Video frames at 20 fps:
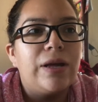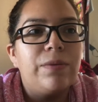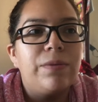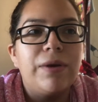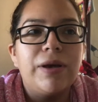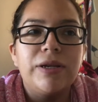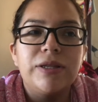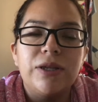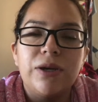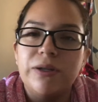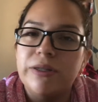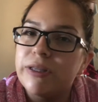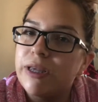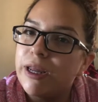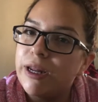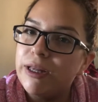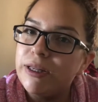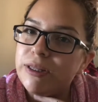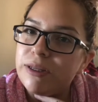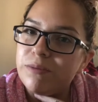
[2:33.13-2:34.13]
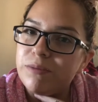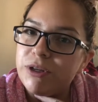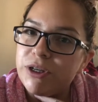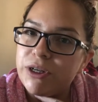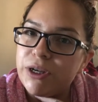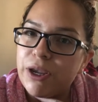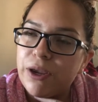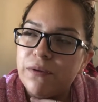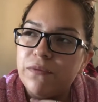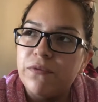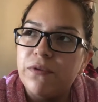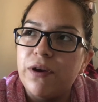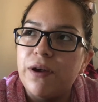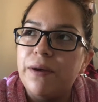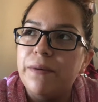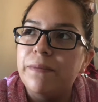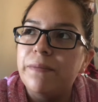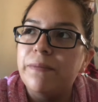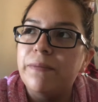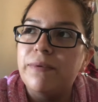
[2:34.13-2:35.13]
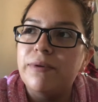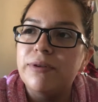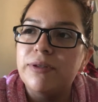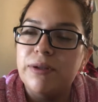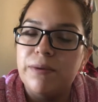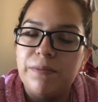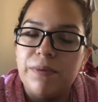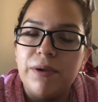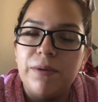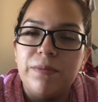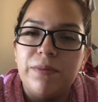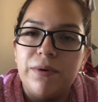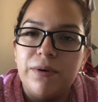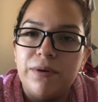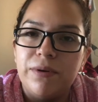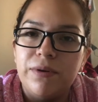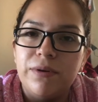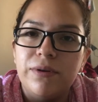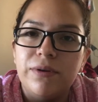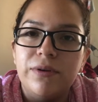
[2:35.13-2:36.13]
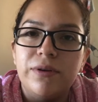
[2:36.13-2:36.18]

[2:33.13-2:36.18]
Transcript: because I was getting some shit from some people,